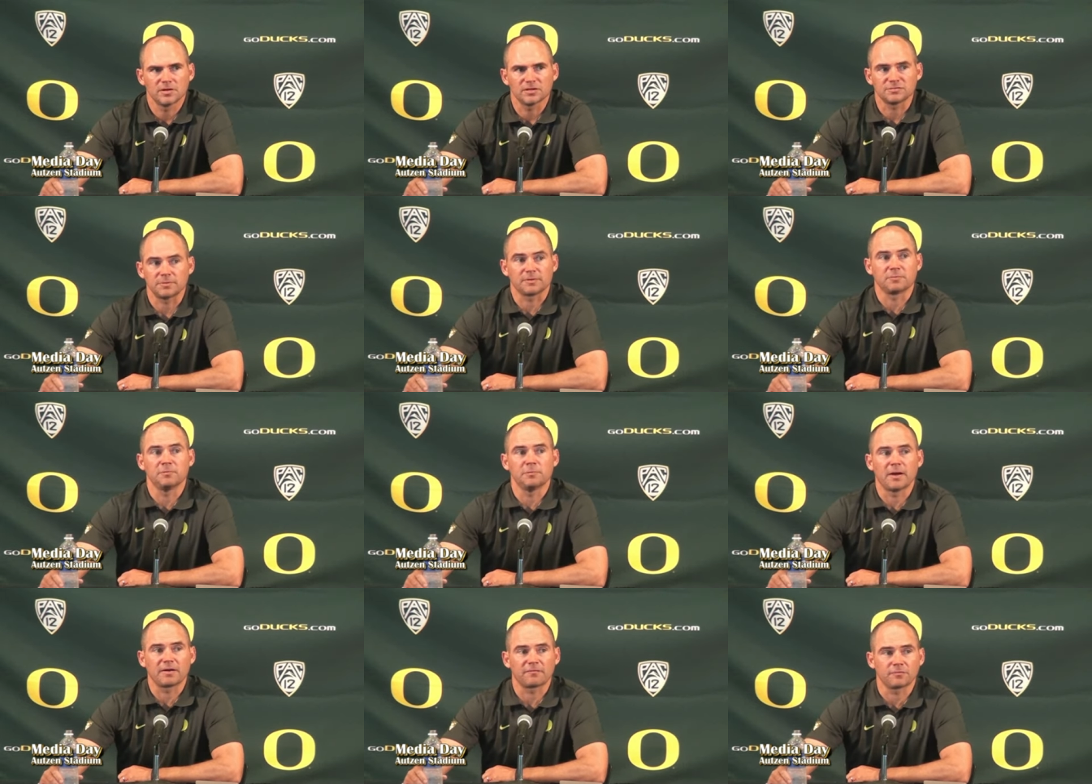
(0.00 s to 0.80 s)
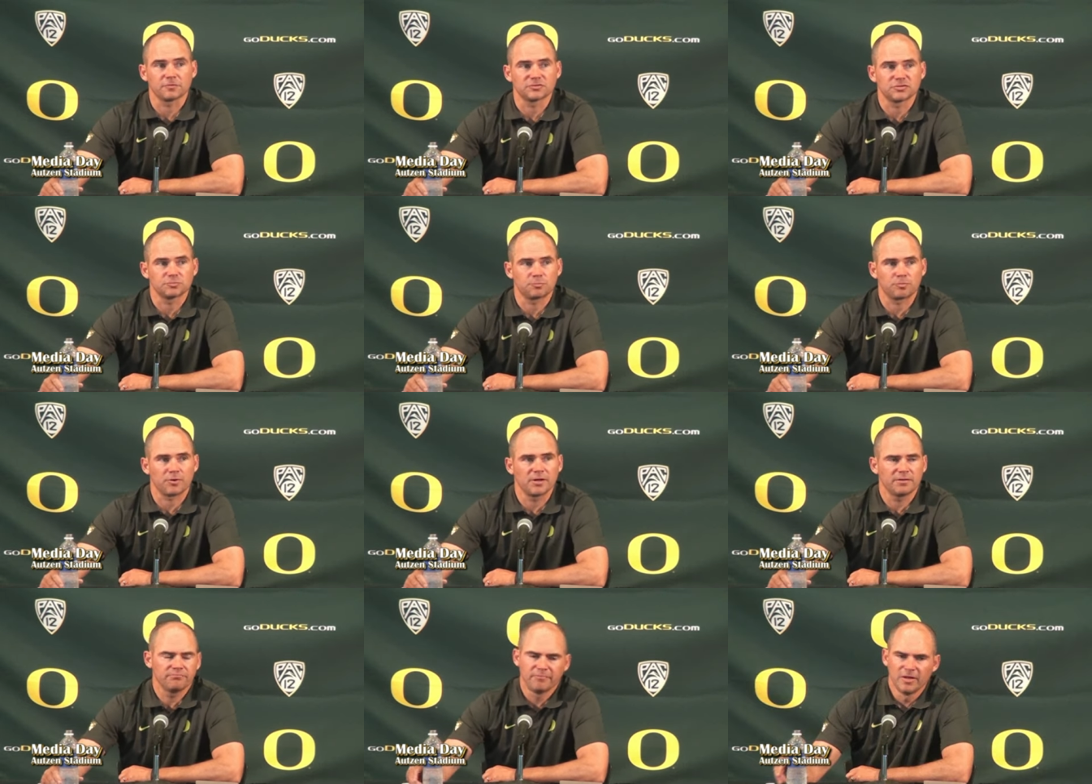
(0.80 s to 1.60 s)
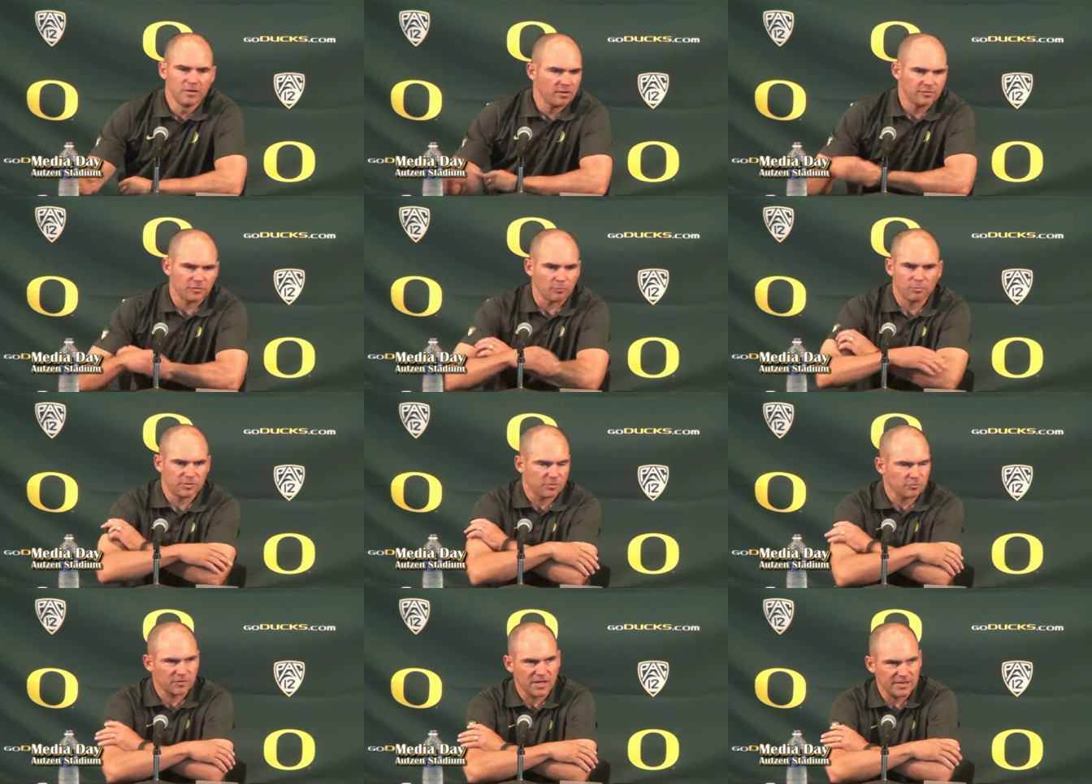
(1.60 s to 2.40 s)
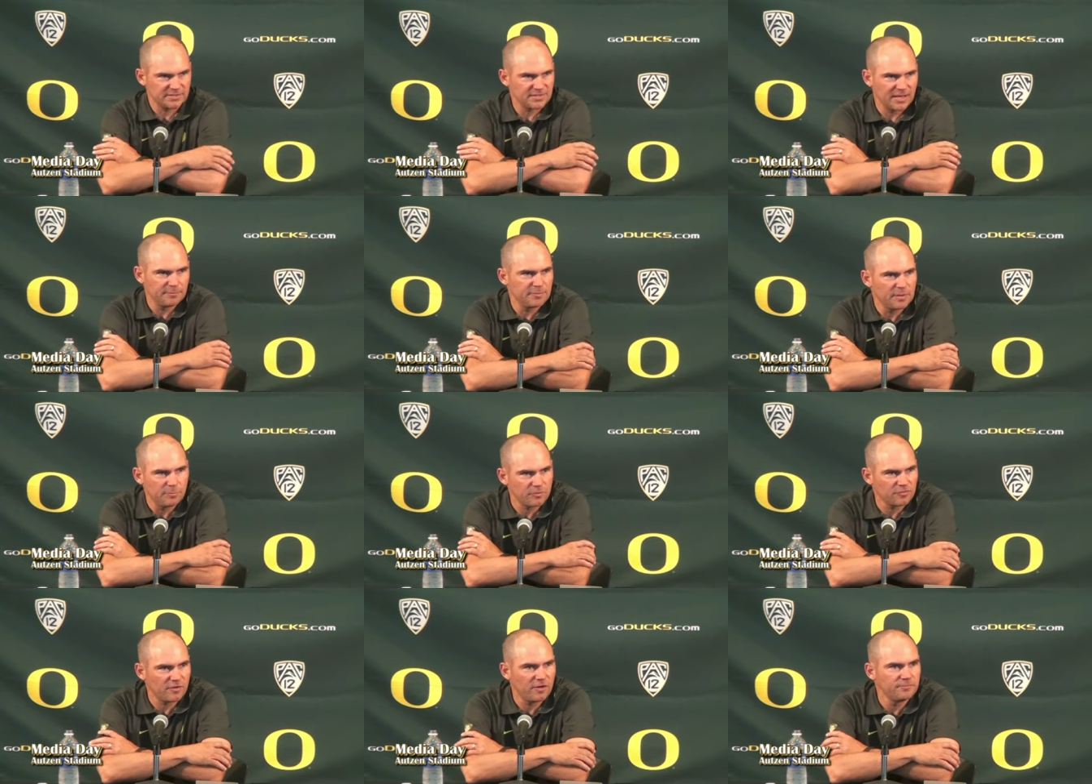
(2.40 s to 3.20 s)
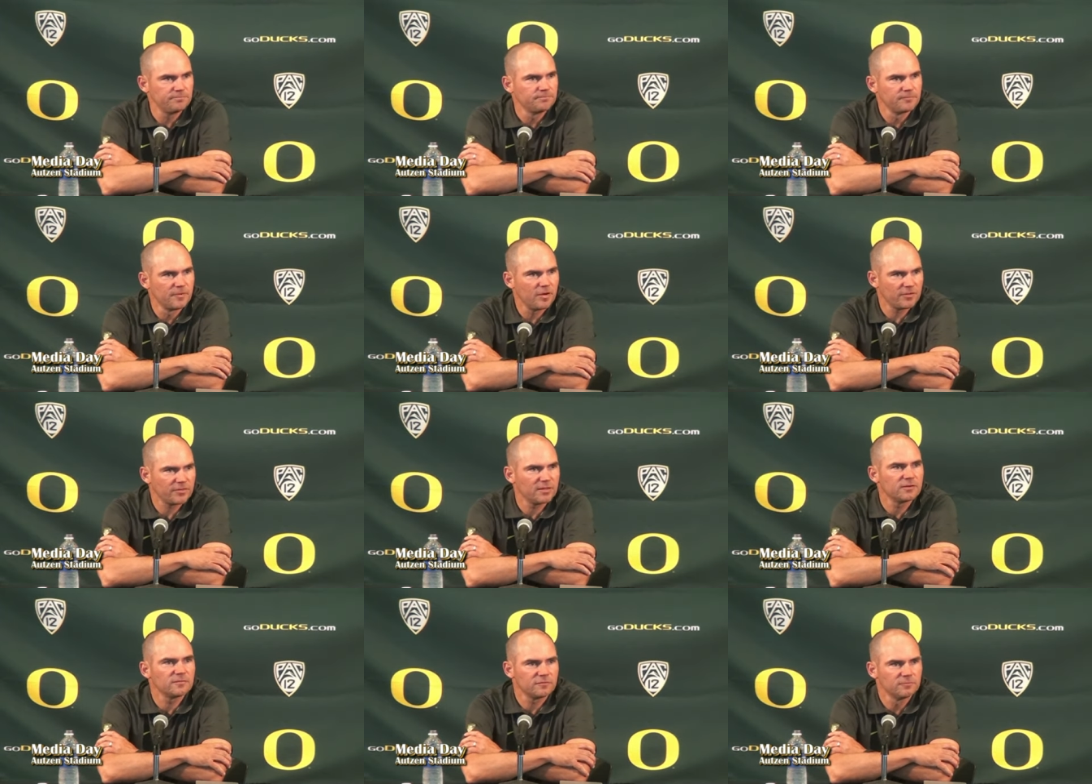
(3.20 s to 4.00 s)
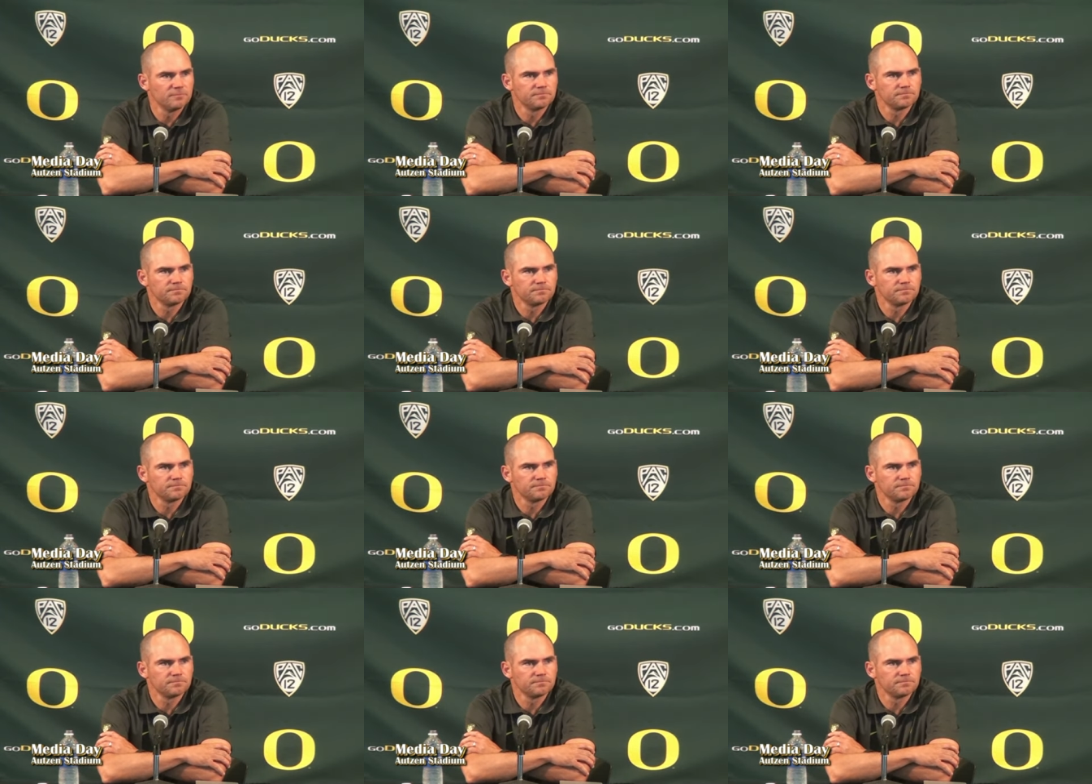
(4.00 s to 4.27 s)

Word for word: Expect to be back for spring. Don't put those kind of timetables on on things.